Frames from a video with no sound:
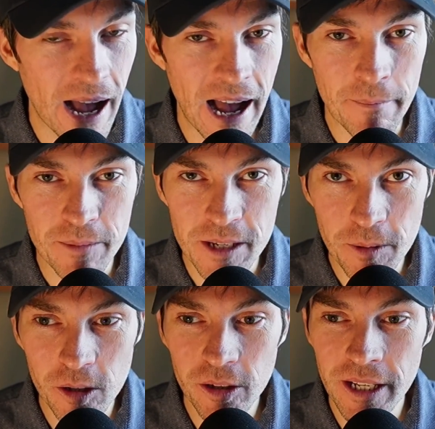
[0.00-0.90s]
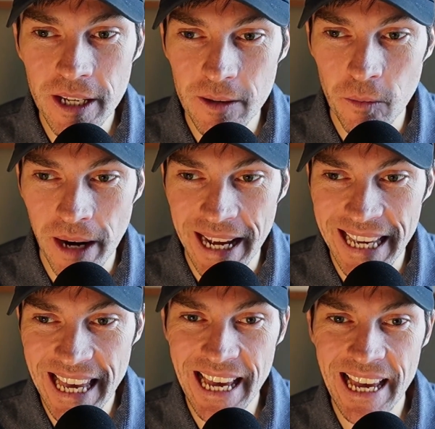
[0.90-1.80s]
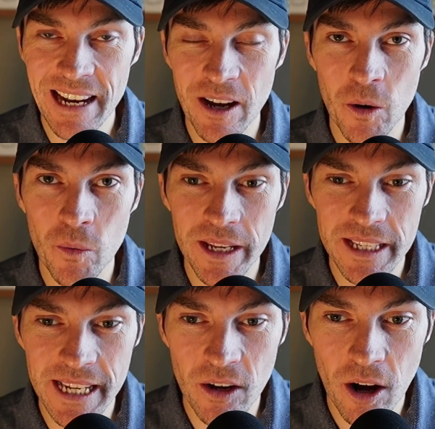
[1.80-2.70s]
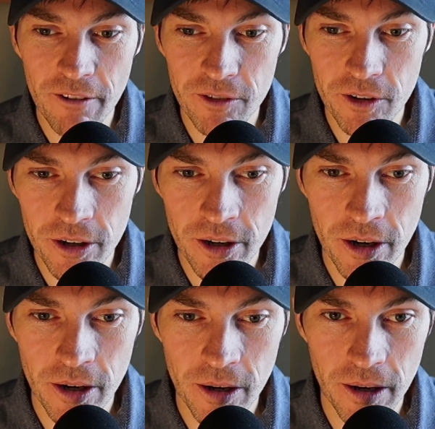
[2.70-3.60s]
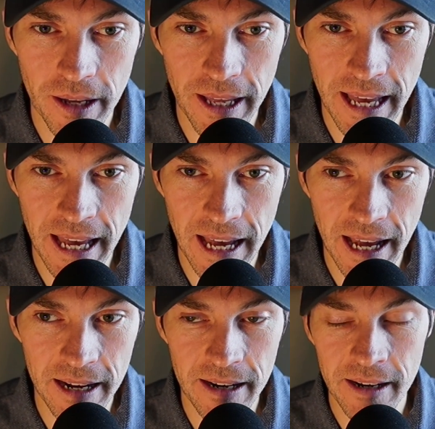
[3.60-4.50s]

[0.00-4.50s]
I'm typically, when I can, a weekday golfer, and